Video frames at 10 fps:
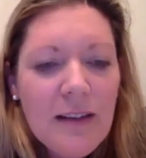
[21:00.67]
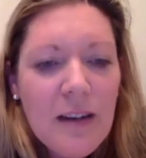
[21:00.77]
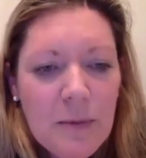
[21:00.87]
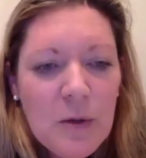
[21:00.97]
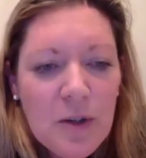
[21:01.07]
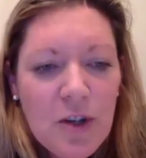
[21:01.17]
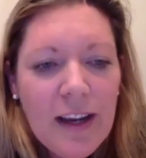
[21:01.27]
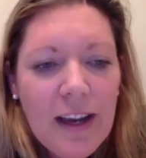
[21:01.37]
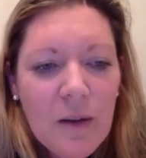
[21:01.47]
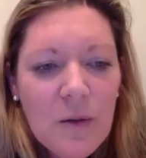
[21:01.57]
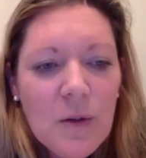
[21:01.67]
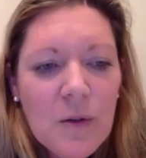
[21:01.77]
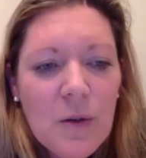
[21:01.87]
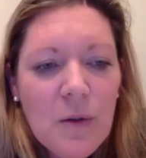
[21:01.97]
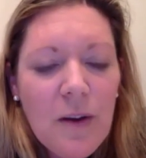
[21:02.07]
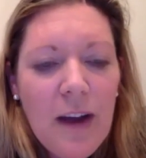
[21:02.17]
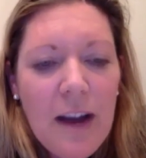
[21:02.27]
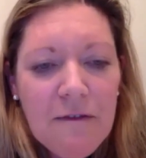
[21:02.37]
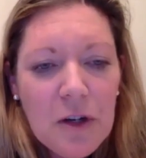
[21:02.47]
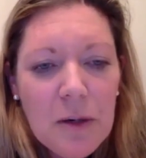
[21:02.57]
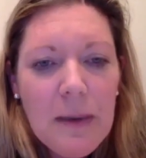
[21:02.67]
ended up switching counsel soon thereafter